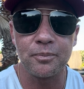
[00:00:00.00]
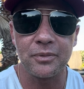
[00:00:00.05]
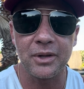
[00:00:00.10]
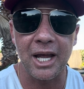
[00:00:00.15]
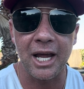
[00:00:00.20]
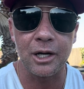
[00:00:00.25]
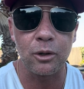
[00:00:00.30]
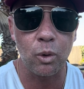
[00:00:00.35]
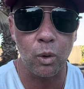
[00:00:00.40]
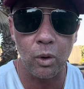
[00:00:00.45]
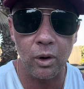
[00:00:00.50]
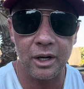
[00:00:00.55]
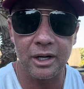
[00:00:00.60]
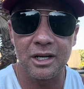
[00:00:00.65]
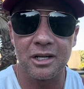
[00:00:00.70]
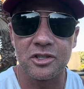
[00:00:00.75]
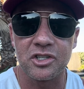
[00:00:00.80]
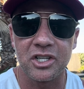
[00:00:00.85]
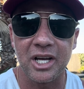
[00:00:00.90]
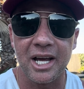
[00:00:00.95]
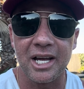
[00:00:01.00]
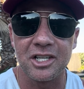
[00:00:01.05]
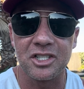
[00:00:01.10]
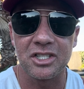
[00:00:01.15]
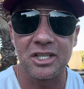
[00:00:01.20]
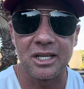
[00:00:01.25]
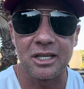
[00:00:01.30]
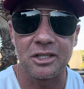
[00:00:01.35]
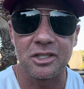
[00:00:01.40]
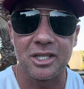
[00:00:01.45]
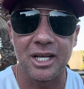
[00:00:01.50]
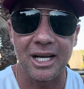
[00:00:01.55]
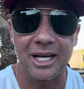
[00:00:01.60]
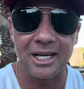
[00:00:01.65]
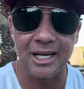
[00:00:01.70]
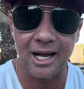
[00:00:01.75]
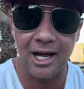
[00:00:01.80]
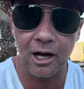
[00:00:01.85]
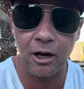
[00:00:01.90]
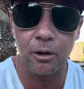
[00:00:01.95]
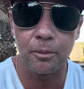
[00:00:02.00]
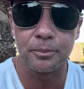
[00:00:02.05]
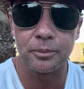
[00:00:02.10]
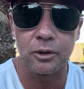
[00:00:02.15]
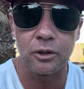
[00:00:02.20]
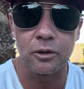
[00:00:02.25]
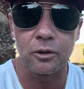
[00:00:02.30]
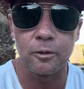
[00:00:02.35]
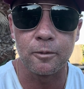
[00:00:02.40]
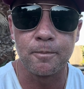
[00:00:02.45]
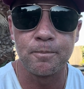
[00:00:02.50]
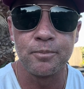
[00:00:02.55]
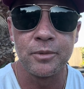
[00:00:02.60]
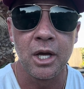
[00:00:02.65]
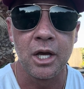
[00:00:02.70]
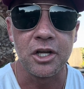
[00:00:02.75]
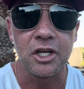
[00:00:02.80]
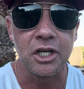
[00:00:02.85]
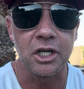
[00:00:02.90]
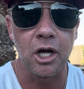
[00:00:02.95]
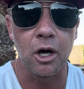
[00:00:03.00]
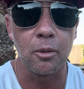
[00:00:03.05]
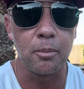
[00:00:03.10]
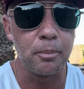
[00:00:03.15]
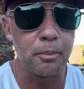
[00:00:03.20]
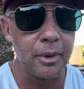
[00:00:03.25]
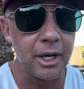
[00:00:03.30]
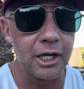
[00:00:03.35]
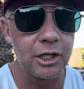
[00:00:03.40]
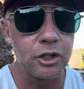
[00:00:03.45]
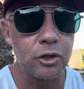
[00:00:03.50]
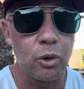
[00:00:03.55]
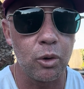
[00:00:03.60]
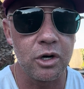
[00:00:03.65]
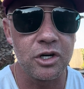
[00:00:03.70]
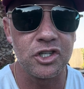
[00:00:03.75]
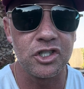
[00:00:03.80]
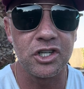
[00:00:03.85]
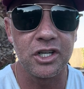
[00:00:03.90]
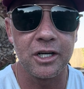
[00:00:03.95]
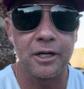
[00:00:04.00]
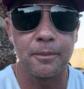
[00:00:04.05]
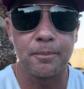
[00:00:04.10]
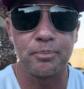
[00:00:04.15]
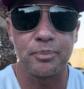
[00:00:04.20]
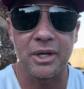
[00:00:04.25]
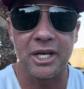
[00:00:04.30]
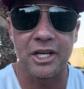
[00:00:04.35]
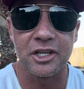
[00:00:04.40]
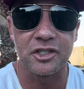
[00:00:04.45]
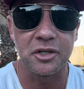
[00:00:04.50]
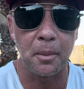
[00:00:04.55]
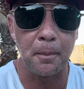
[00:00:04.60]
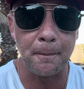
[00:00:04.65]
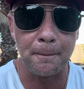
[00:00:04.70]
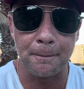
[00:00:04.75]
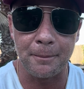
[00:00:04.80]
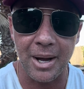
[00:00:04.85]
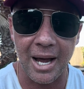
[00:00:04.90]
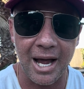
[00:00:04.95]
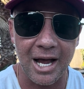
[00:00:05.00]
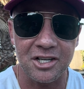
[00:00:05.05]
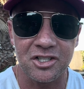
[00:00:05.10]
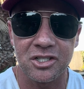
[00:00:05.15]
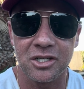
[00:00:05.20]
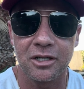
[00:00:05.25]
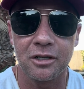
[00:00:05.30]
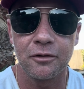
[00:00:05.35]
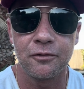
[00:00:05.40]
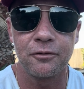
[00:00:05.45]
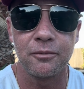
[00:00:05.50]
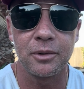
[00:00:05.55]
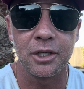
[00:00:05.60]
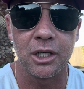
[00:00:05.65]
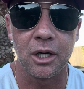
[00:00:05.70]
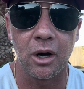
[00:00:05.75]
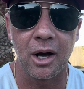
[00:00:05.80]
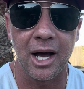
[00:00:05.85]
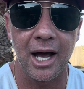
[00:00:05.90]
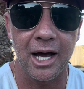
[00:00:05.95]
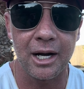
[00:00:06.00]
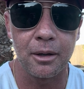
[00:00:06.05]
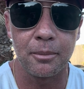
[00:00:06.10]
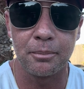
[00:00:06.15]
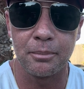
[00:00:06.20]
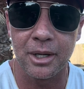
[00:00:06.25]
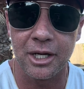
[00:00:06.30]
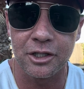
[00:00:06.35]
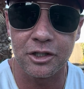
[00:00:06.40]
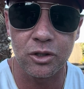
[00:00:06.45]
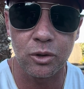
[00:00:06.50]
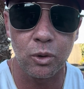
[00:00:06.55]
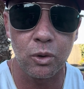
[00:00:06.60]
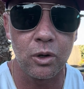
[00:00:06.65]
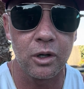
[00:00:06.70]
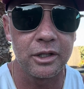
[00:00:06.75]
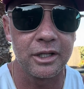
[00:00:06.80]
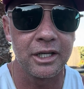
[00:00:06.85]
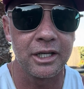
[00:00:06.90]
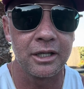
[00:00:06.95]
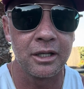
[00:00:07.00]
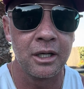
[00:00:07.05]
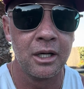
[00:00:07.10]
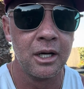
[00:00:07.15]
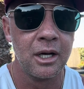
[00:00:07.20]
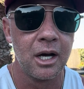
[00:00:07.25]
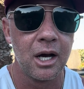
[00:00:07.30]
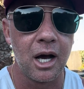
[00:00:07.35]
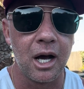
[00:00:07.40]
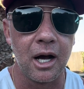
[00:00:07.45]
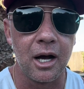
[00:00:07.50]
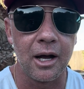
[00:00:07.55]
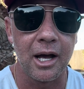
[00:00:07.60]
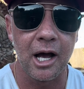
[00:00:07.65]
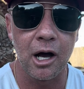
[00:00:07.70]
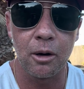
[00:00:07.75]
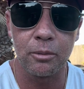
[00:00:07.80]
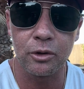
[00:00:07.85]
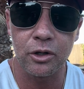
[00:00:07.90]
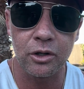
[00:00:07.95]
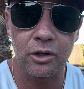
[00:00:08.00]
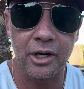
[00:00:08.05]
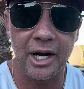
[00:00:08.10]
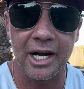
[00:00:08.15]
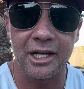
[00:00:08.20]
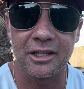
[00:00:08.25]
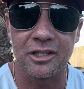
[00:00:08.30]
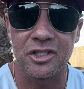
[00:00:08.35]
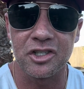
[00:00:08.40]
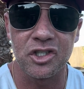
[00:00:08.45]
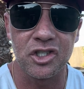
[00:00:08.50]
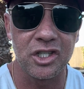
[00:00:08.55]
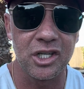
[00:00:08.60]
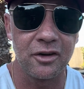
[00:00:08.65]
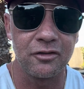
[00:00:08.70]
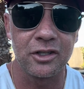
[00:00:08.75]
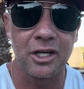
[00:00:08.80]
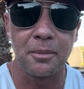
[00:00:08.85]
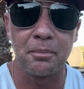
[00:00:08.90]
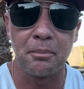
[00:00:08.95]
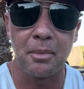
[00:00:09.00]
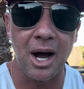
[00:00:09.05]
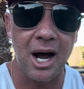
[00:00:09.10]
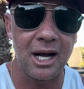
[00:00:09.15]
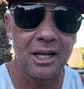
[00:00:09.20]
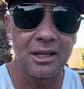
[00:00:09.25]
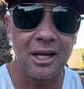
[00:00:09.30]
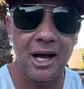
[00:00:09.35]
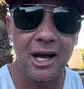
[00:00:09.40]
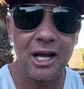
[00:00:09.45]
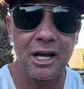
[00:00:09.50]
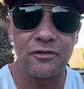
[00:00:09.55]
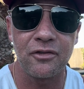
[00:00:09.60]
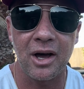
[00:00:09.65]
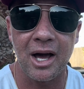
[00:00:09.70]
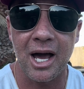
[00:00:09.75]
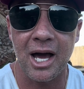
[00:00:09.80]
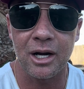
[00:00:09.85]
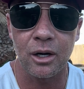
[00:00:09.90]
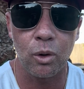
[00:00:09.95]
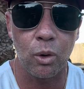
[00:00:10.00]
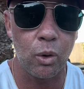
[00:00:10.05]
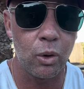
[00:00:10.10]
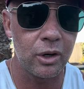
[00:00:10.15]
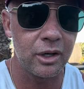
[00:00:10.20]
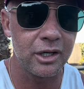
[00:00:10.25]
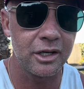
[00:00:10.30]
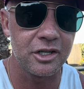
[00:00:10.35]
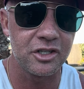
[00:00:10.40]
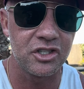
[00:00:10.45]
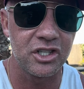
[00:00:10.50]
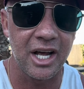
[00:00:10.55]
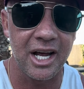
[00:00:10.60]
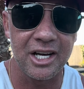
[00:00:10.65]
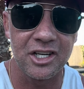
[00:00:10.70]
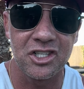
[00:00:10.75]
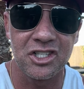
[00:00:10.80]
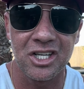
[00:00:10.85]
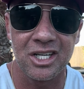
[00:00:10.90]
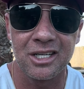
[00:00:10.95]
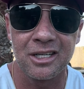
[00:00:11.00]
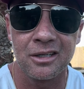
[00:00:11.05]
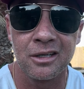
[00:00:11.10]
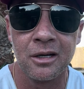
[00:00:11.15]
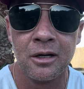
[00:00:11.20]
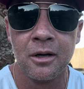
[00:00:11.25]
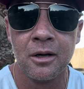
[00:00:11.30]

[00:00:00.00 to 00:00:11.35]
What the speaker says: and organizations that can help you. You know, mentorship is massive. You know, I had a mentor that helped create the shift in my life. I had an organization